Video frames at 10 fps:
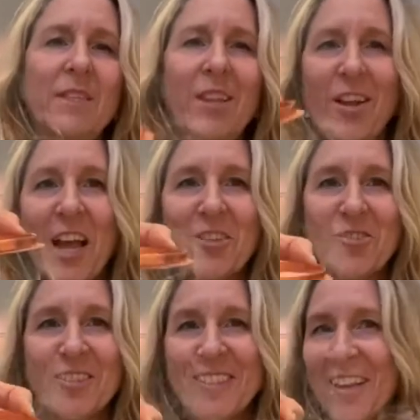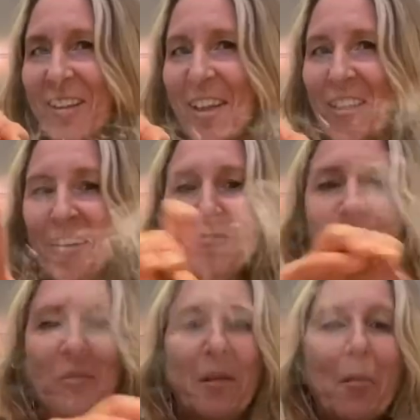little extra selenite left, so
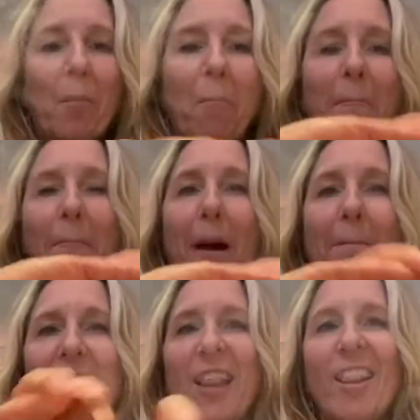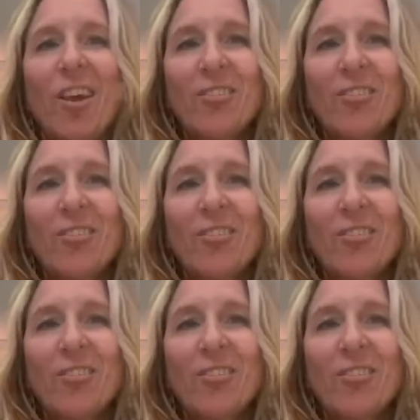I'm going to pop it in there.